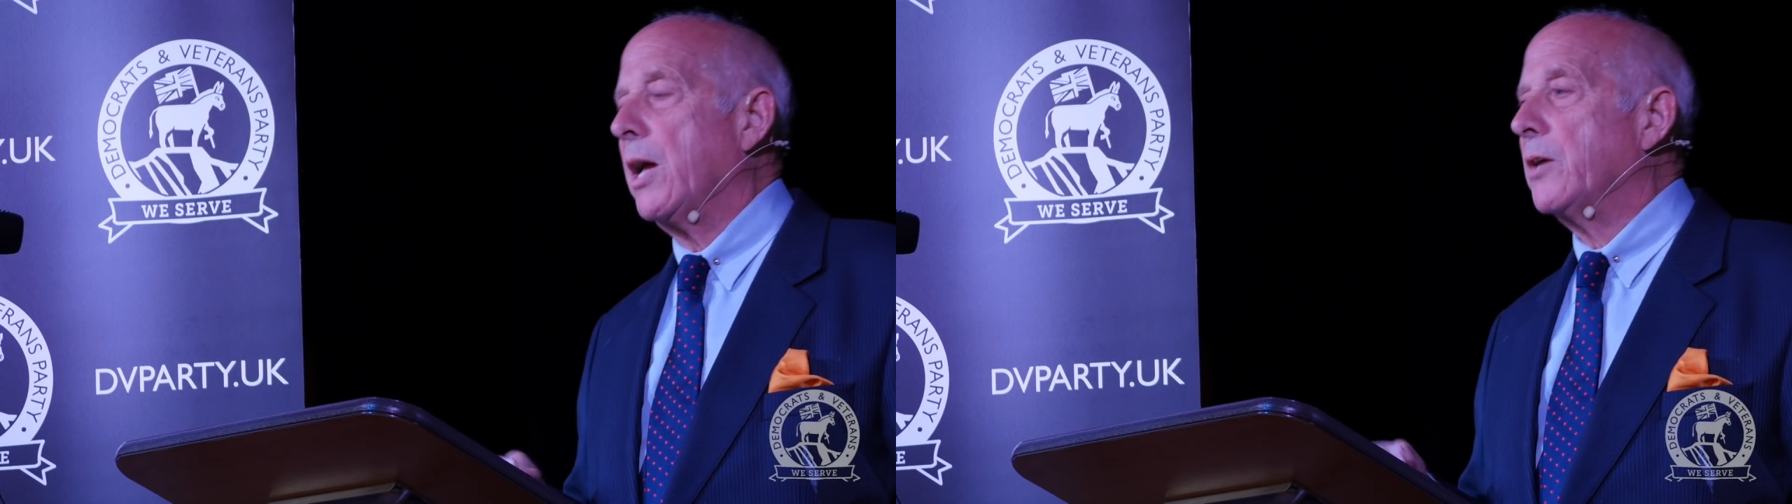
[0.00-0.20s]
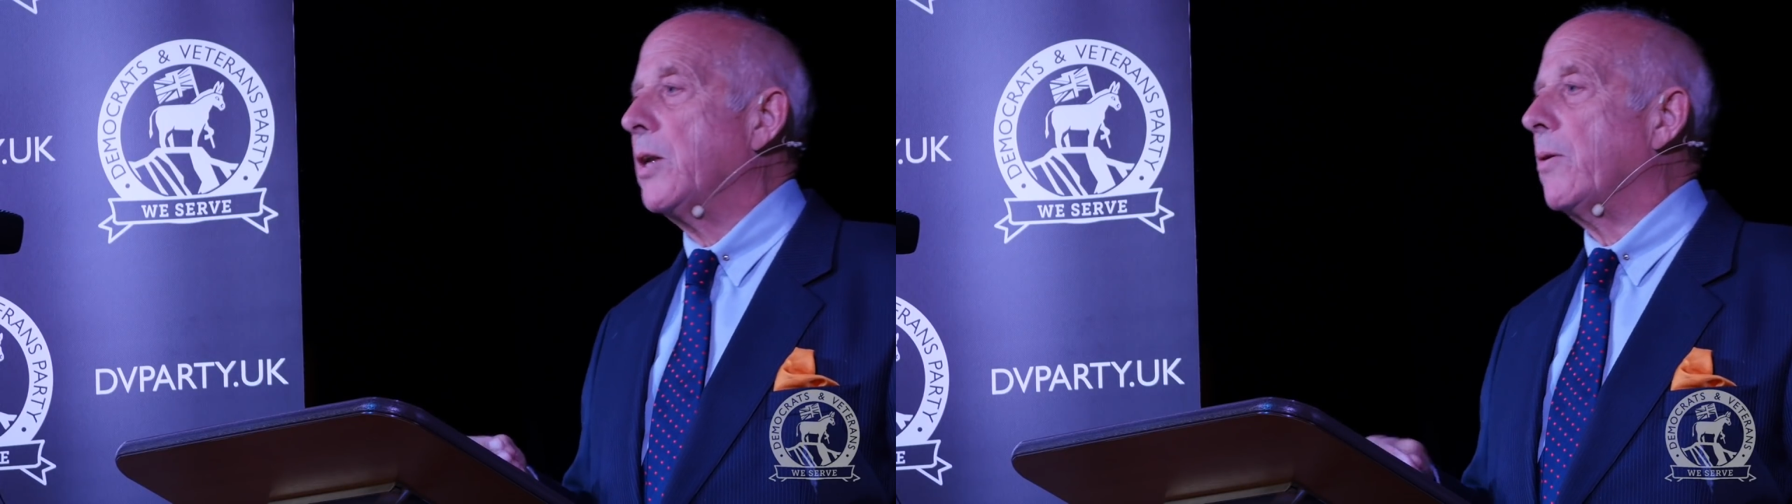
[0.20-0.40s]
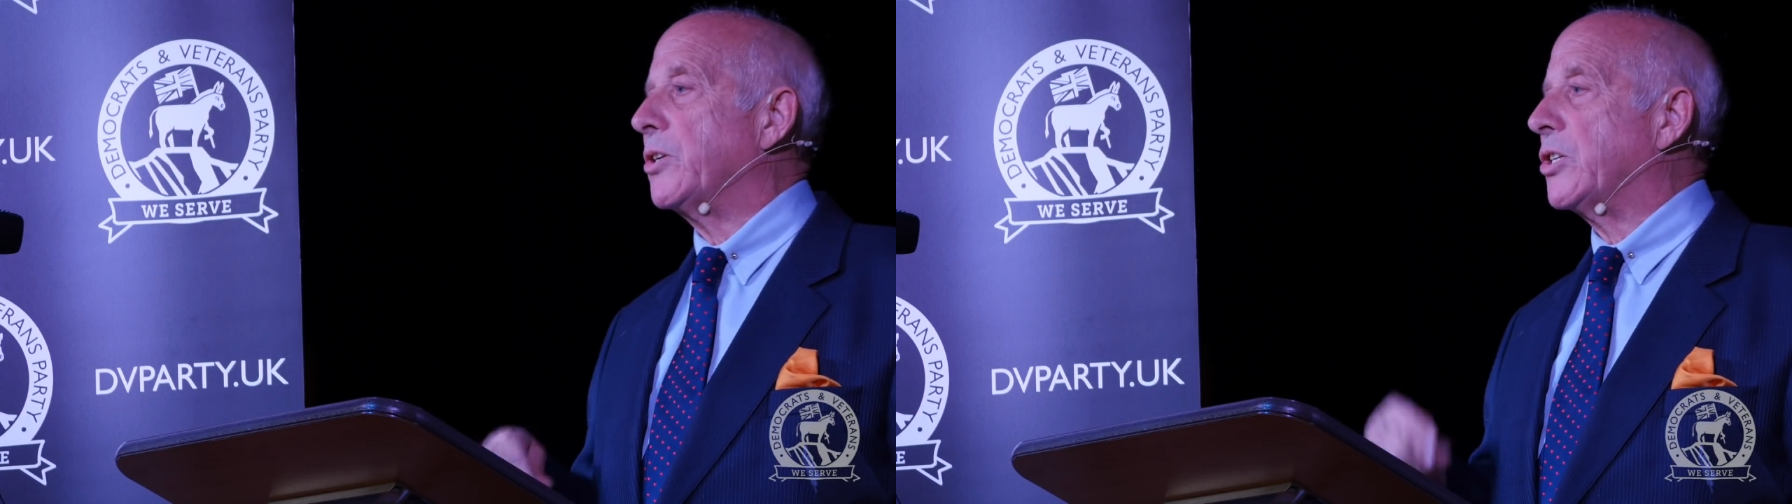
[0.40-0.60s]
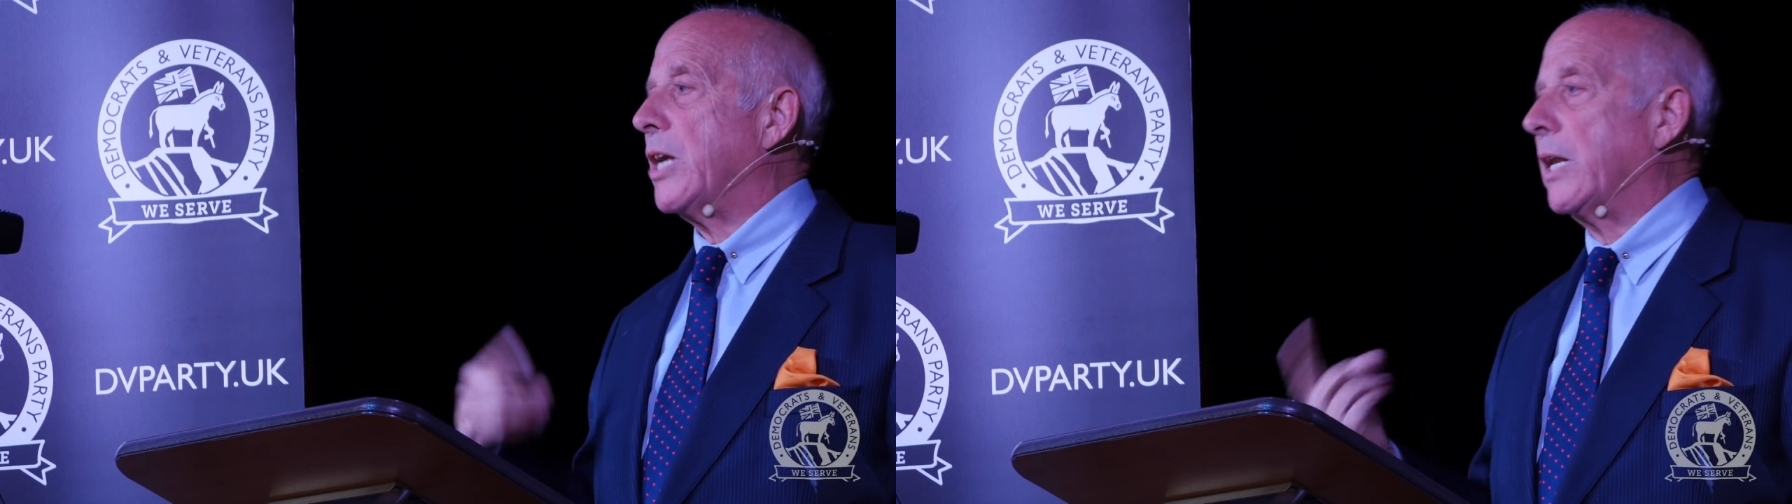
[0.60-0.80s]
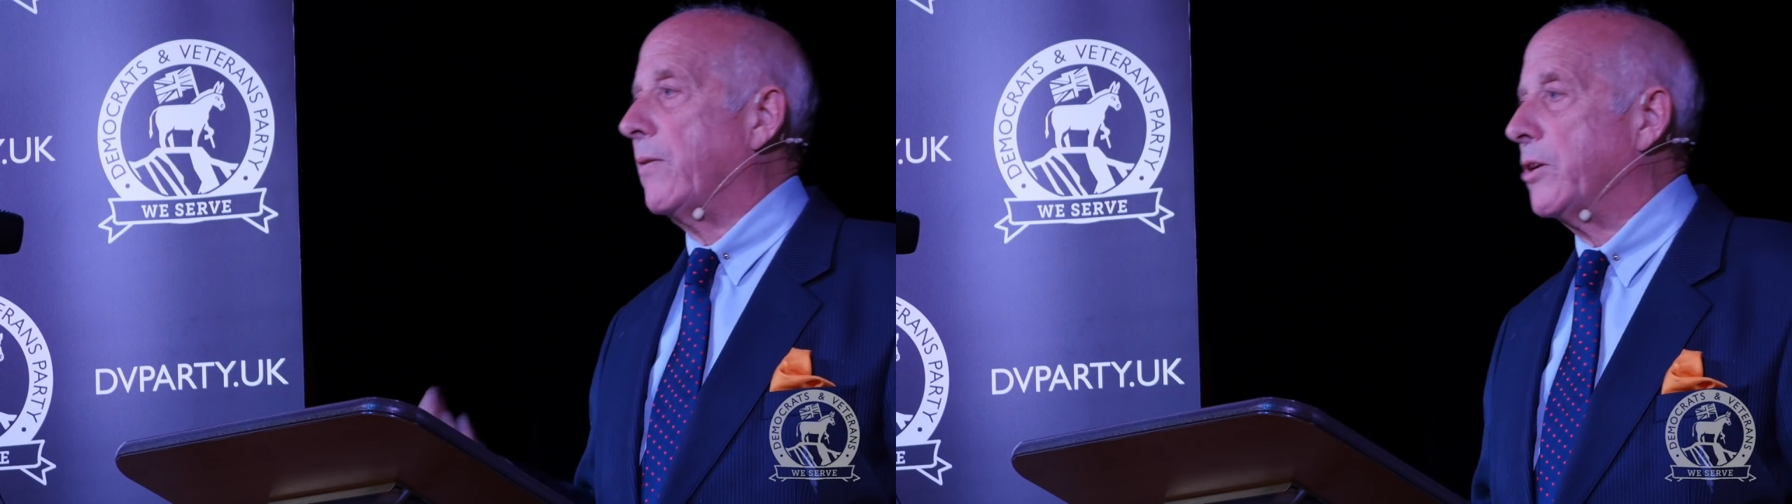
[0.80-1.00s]
has no
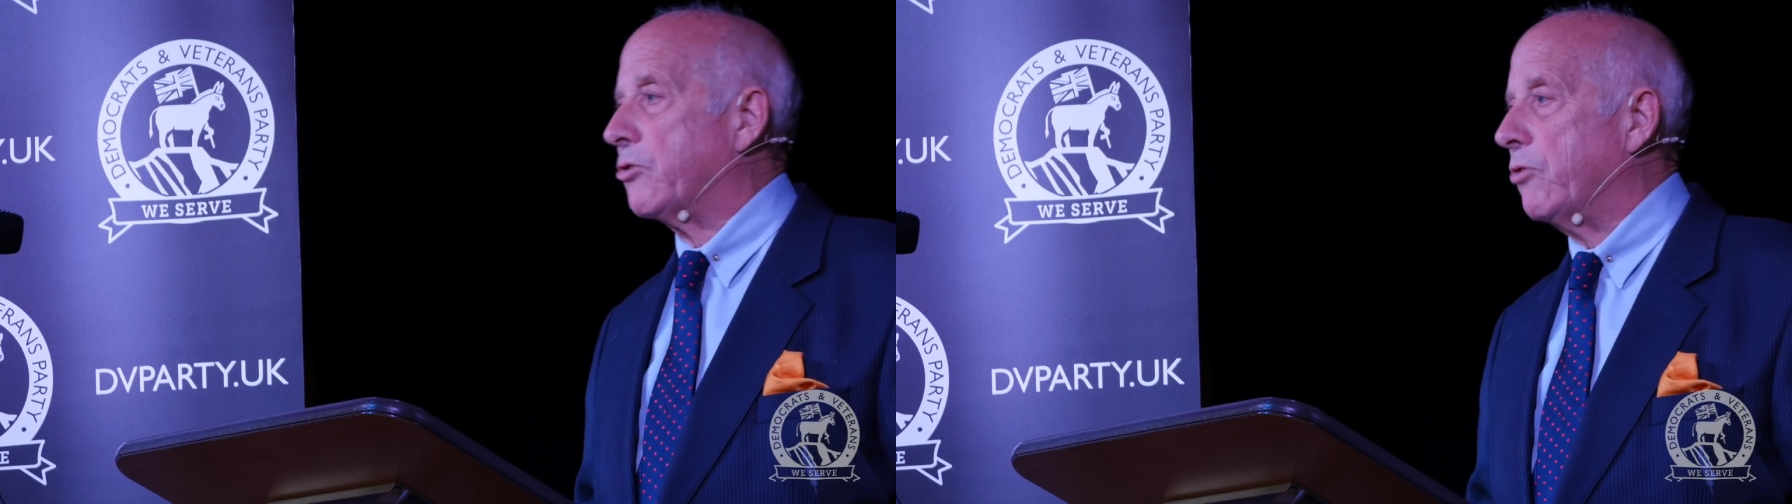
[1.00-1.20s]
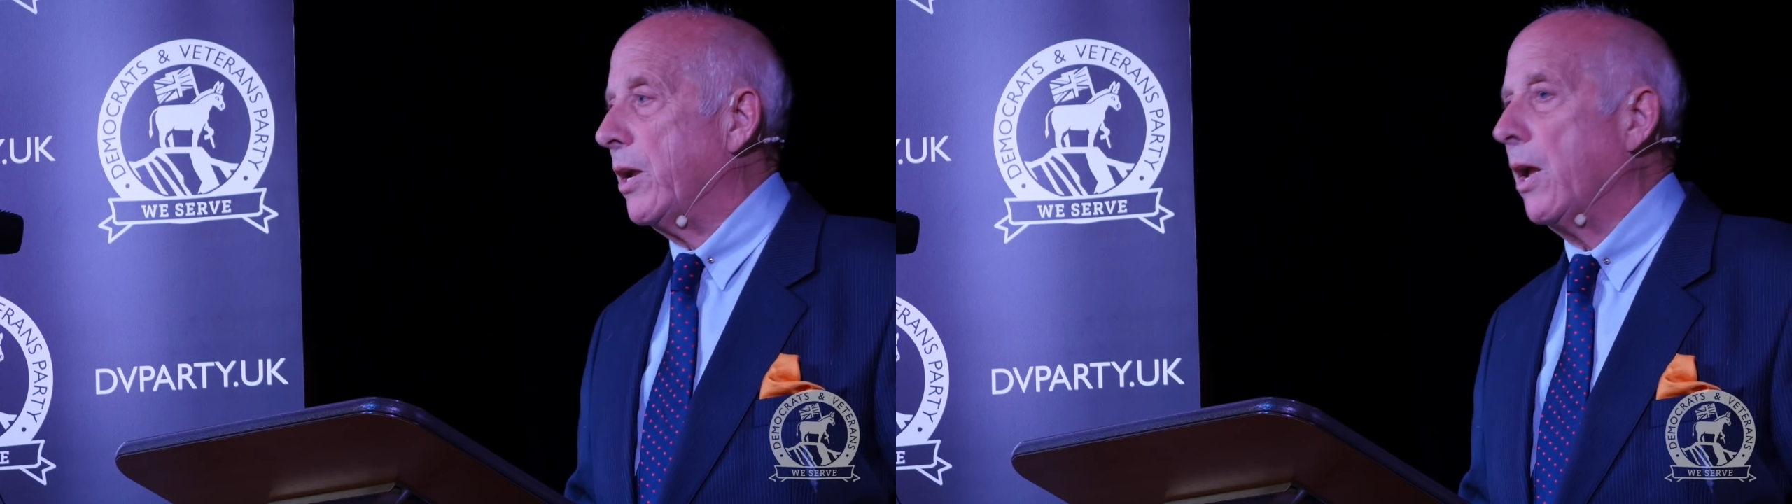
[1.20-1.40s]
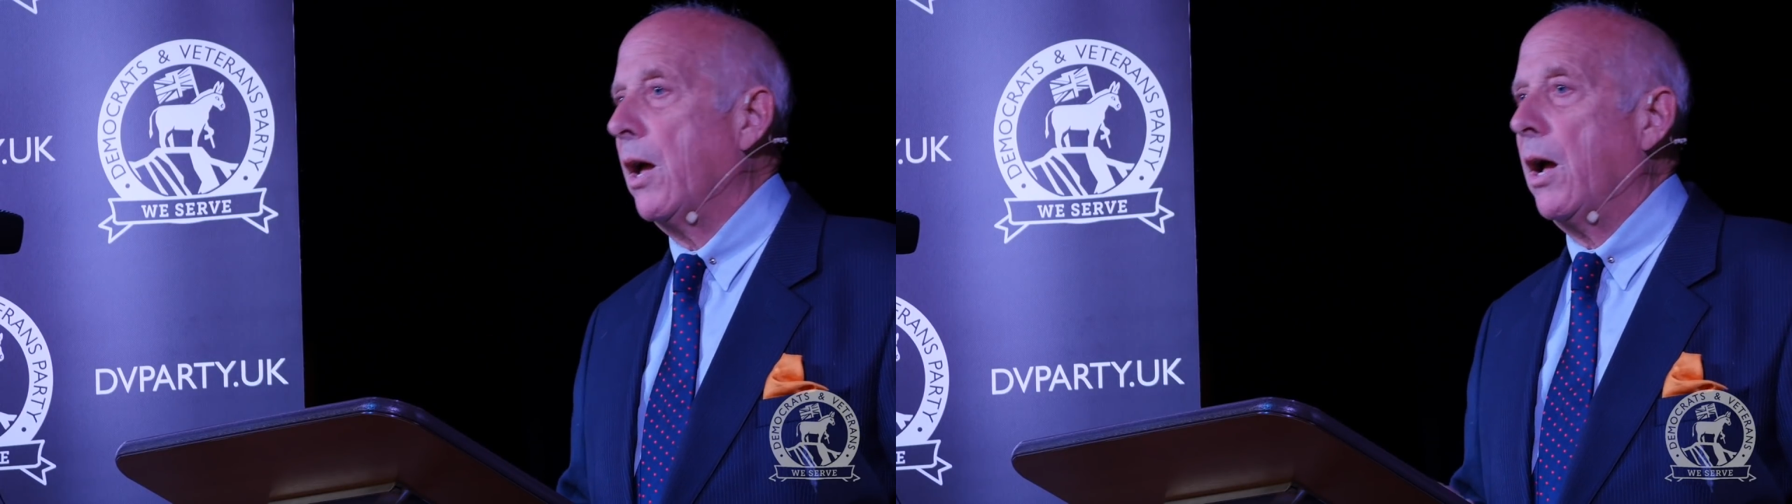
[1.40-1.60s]
understanding of history,